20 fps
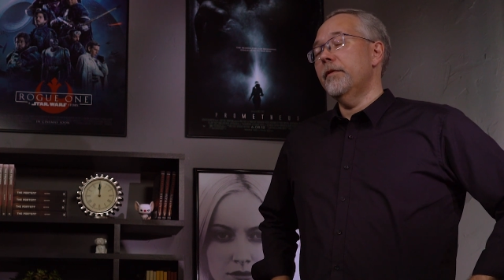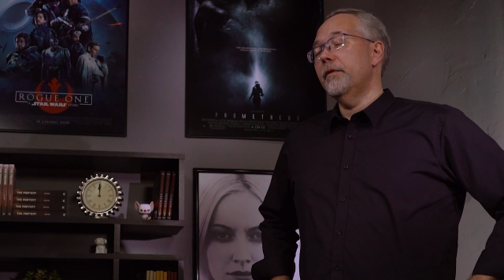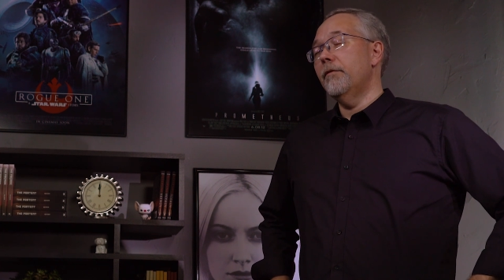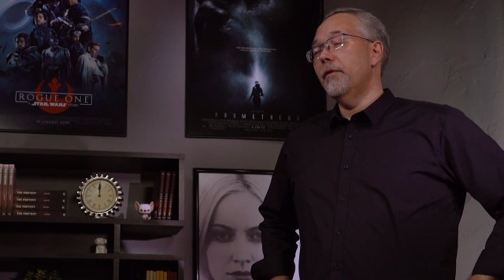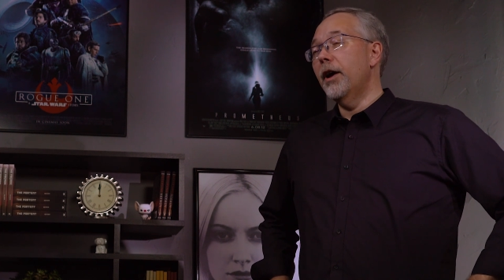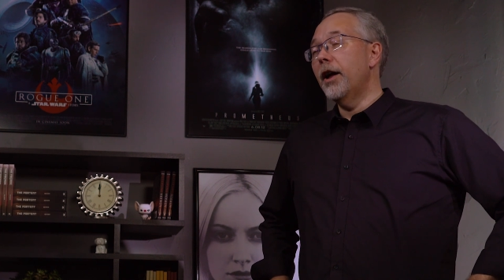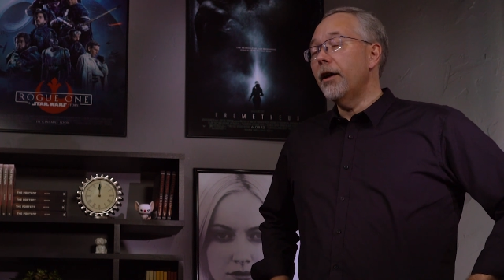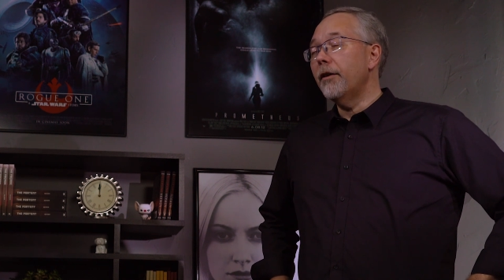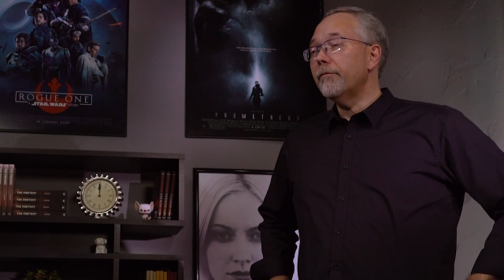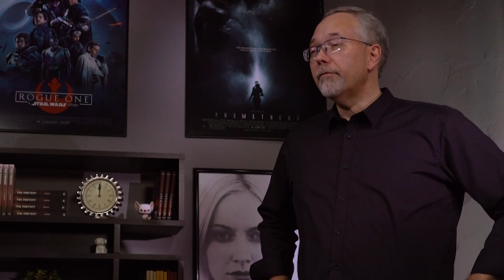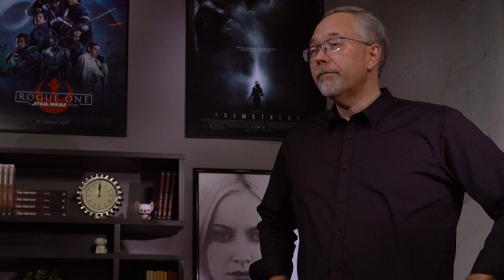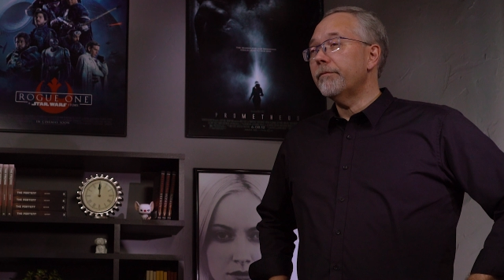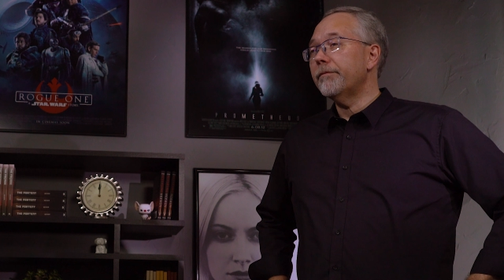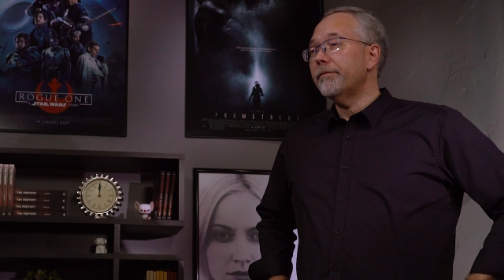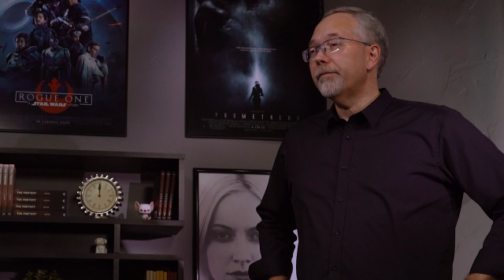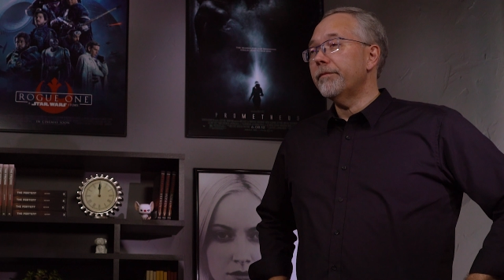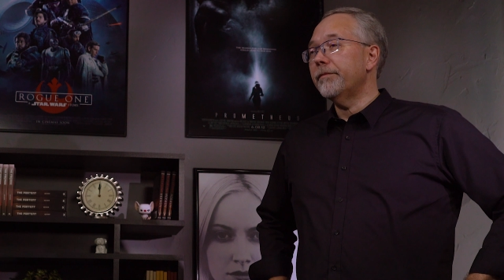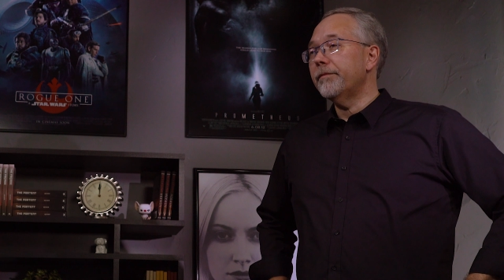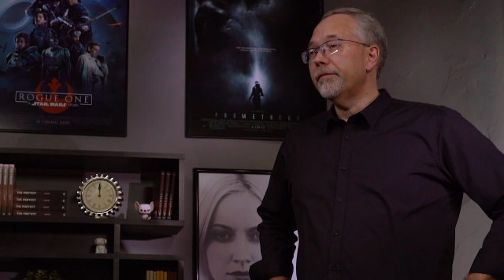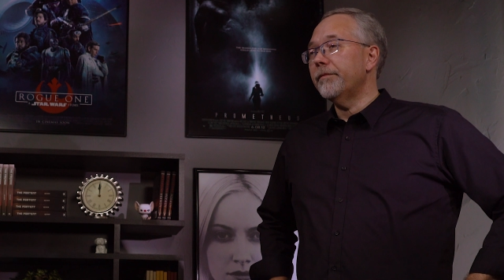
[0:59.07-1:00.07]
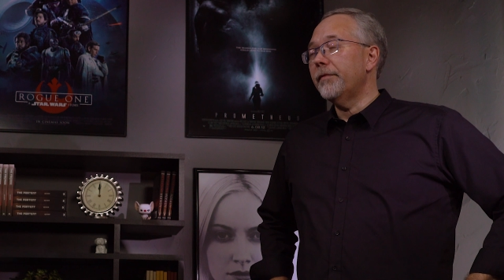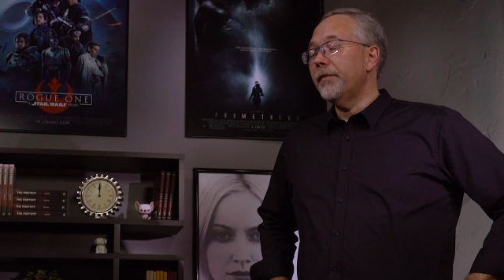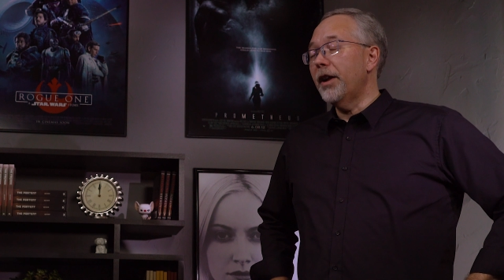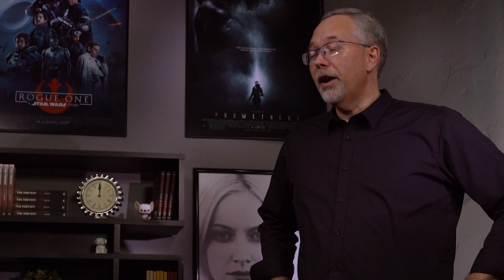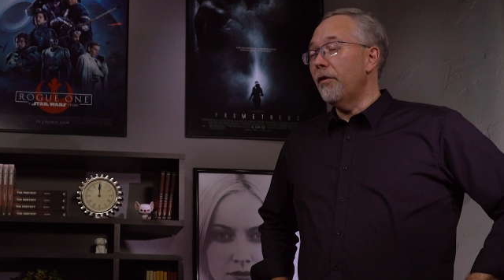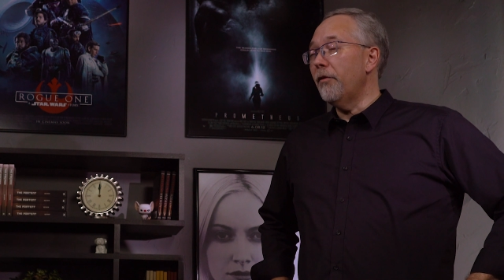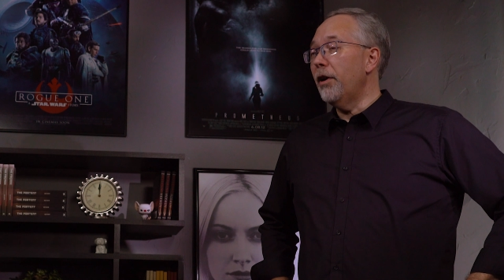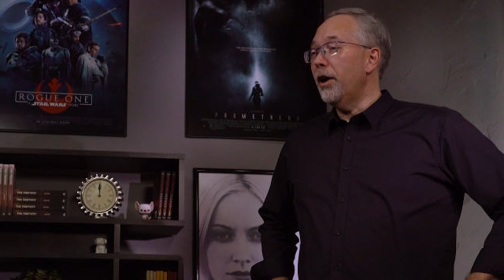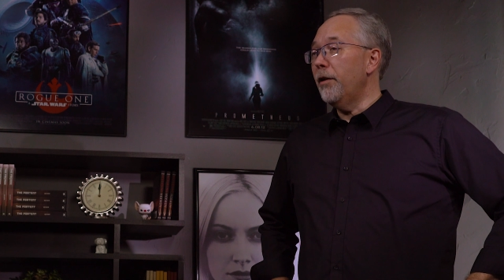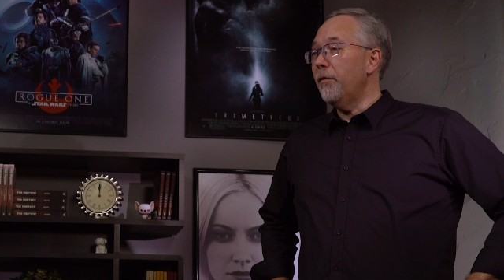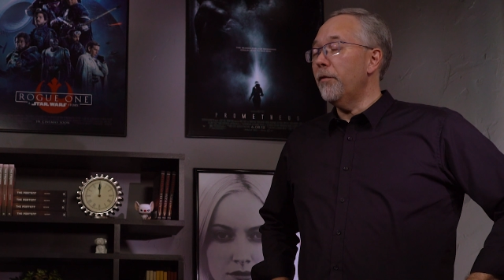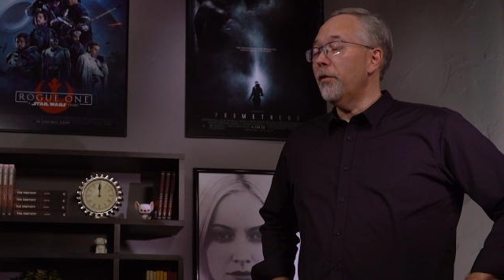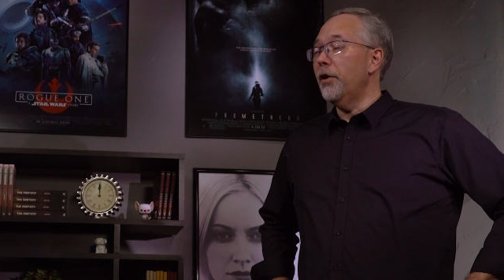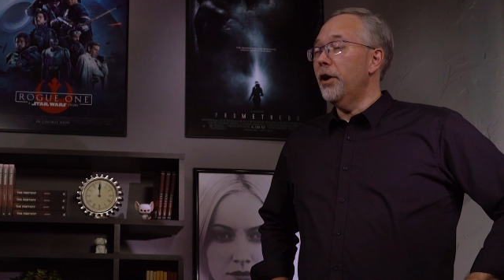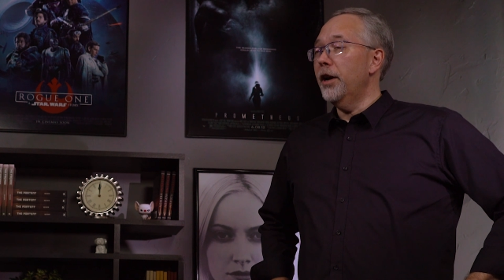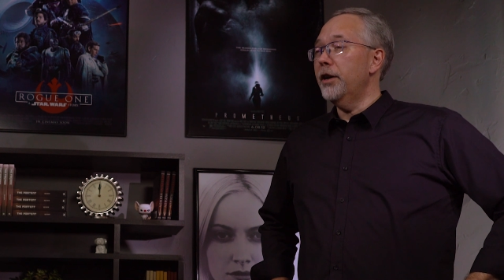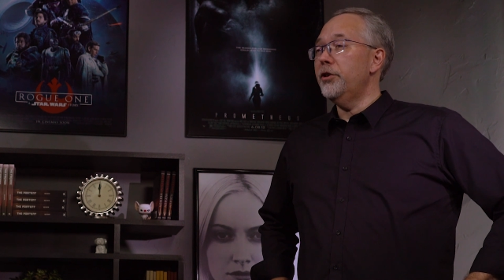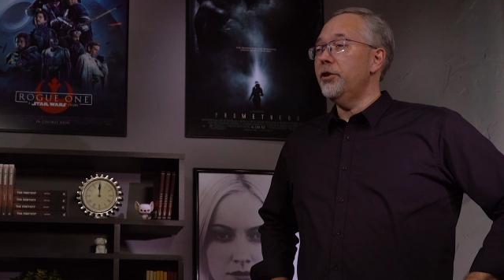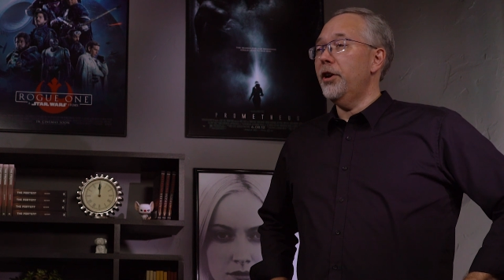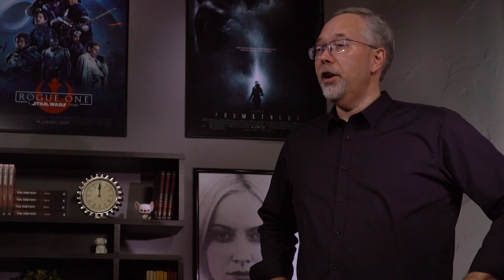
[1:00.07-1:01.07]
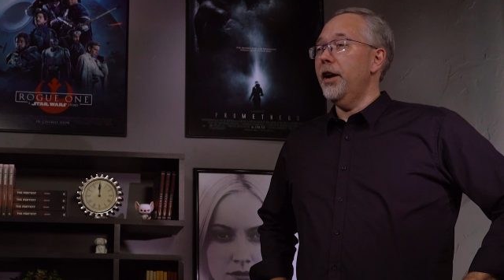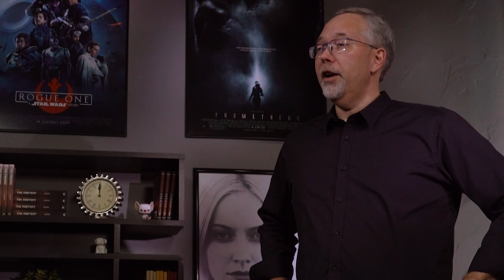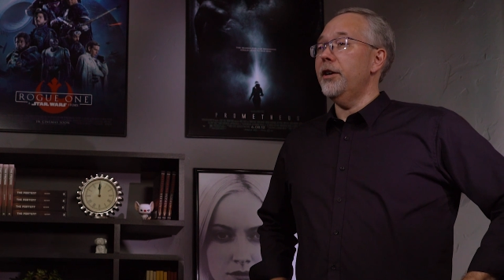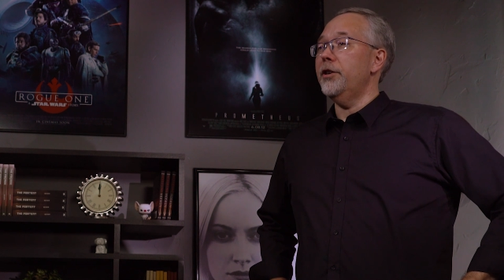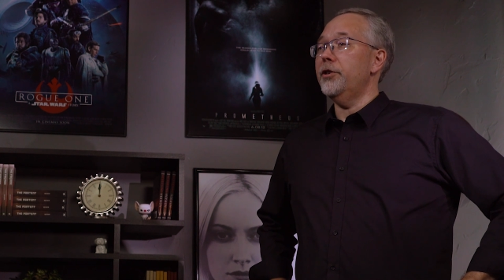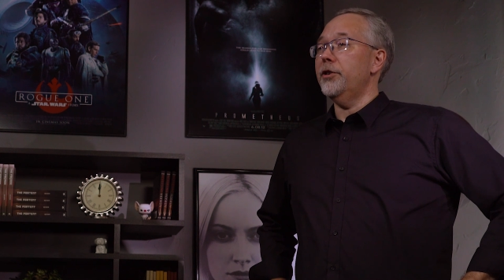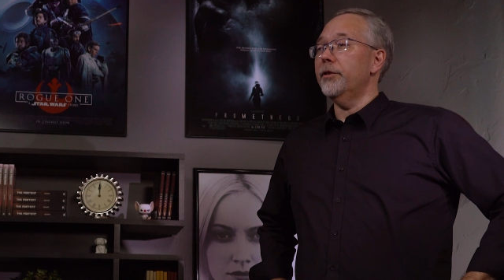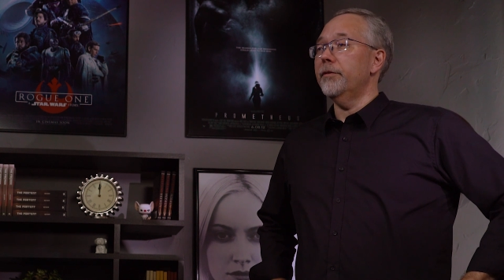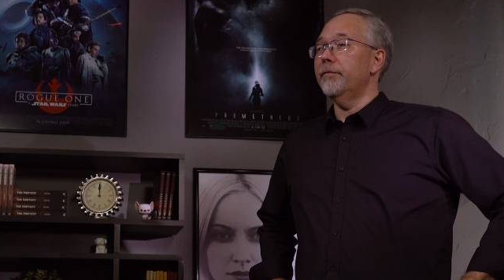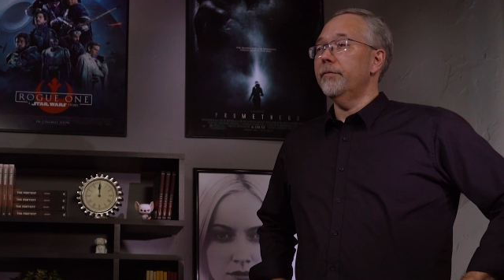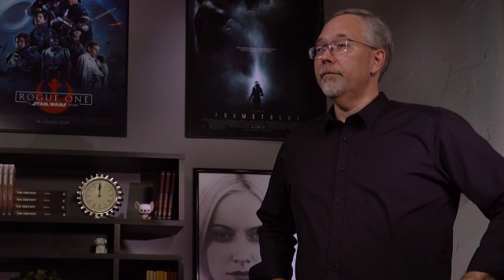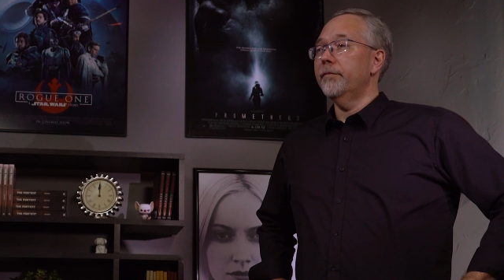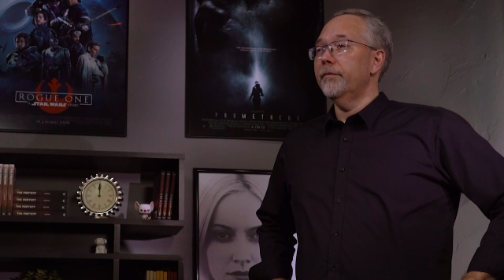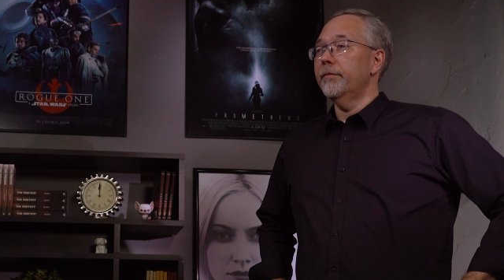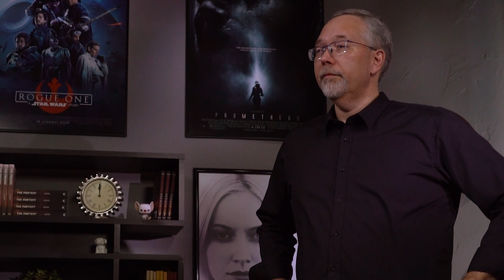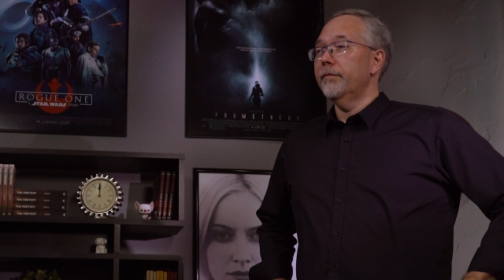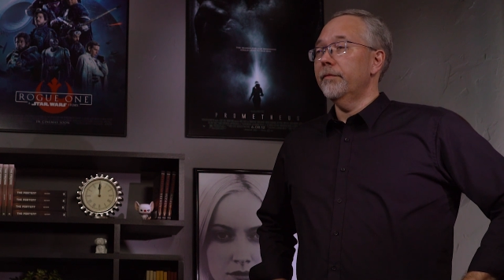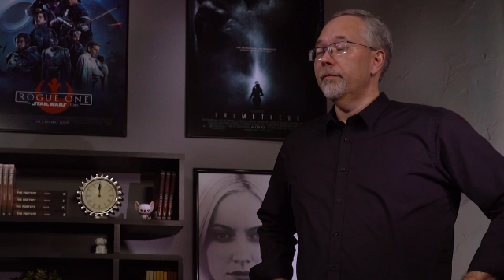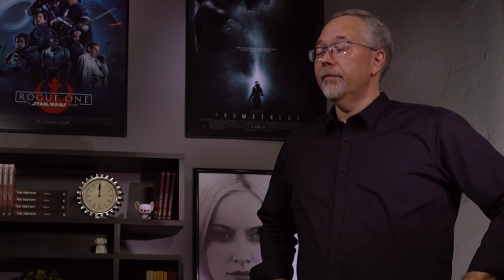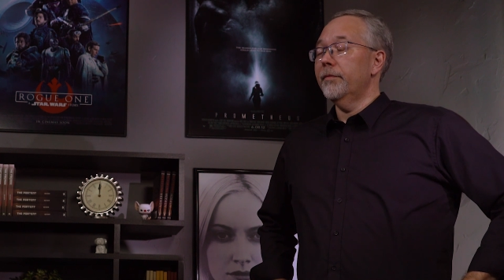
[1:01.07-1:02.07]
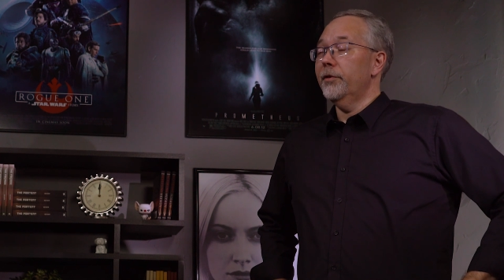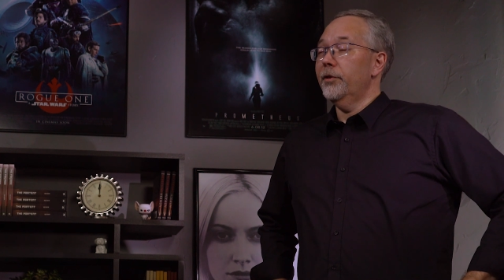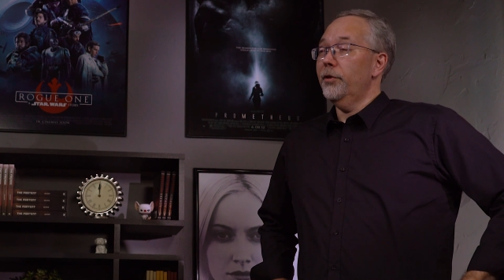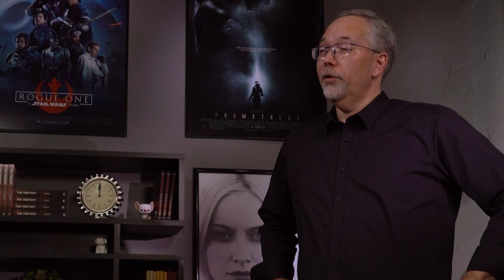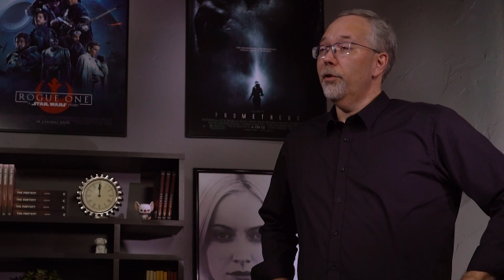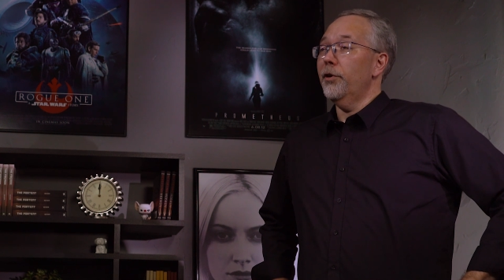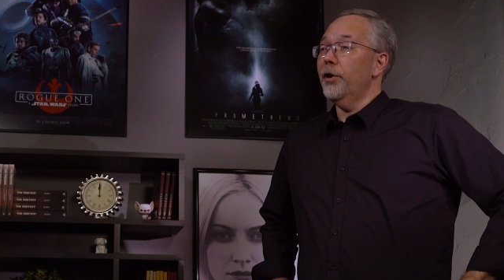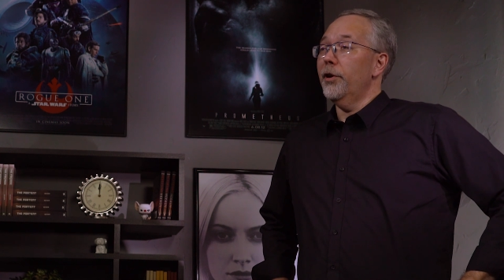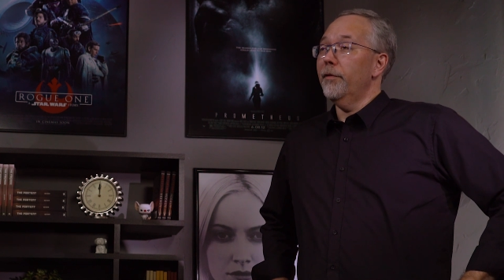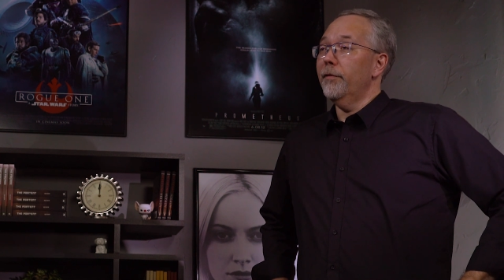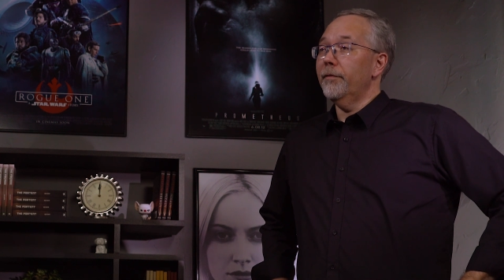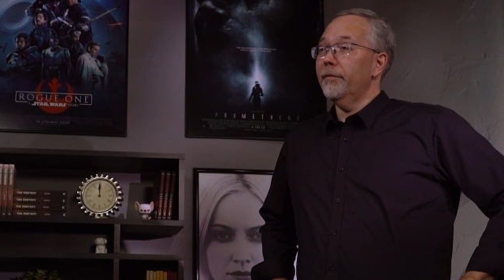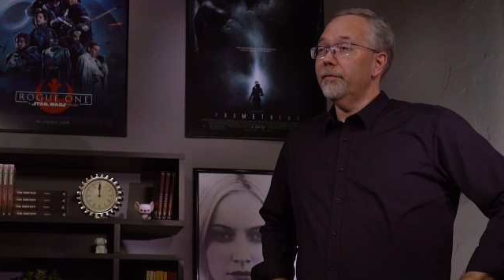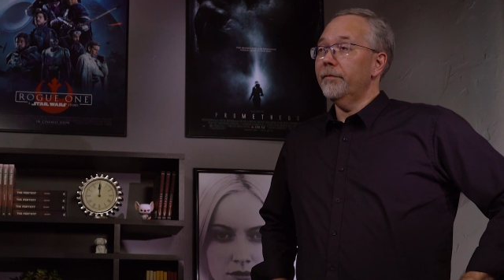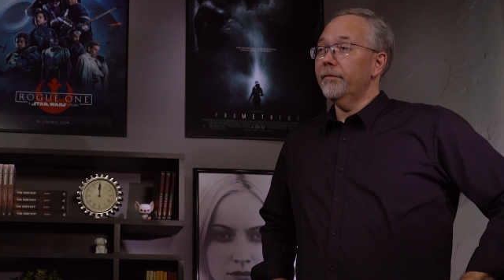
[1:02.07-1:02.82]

Well, get ready for an education. Sort of.